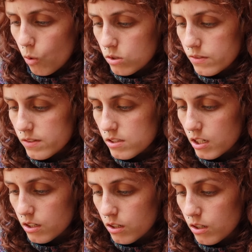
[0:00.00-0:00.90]
All of a
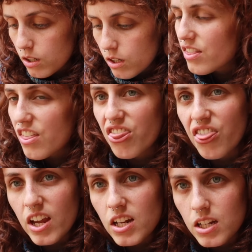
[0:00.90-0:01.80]
sudden, the
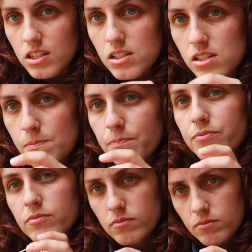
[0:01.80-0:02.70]
thickness
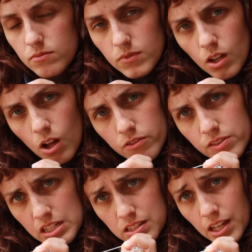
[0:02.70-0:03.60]
of
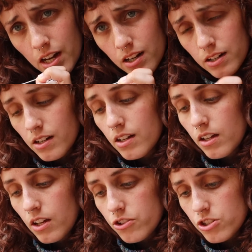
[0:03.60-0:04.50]
this yarn
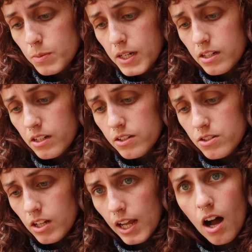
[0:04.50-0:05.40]
just went
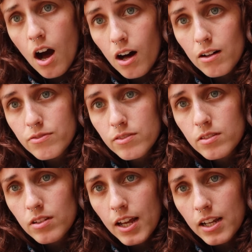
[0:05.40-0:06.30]
like half.
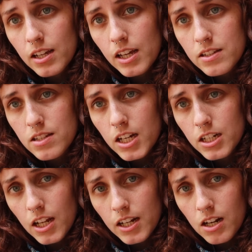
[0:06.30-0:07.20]
Like it
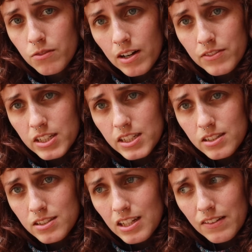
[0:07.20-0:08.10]
started like
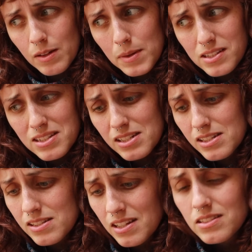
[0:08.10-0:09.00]
unraveling, if that makes
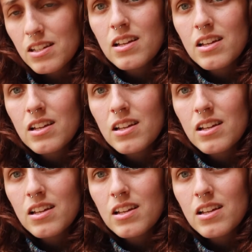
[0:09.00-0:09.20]
any sense.